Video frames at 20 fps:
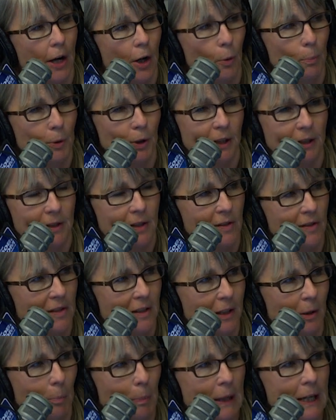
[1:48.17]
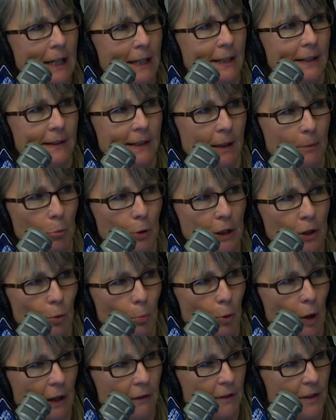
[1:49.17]
I hope you get to sleep in, and they bring you
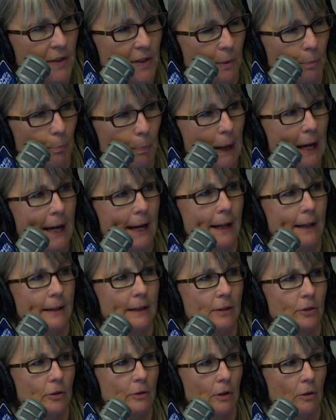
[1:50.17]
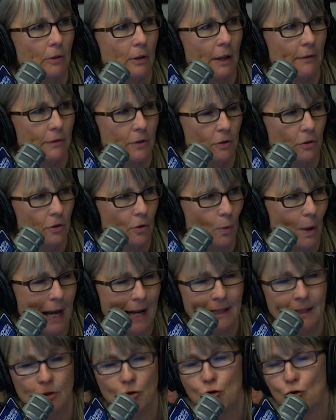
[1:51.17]
breakfast in bed, and you don't have to do
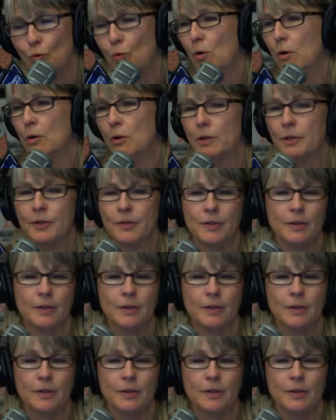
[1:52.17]
any chores.